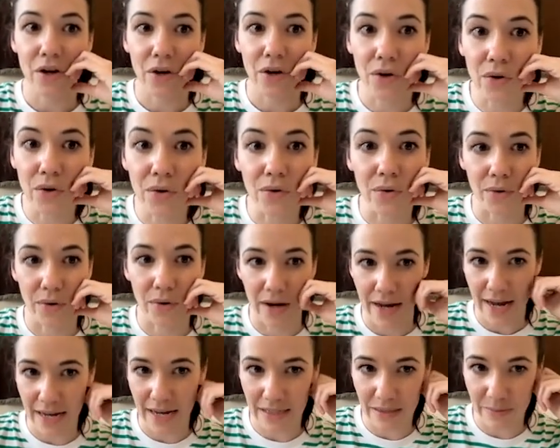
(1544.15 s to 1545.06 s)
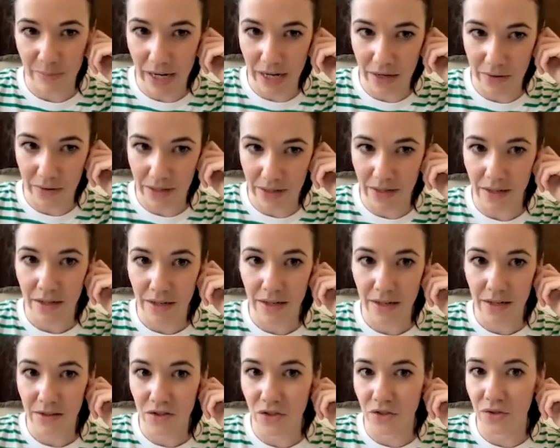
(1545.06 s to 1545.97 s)
who has power
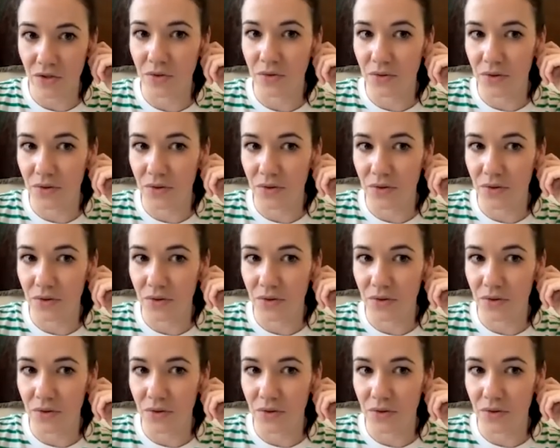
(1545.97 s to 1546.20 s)
to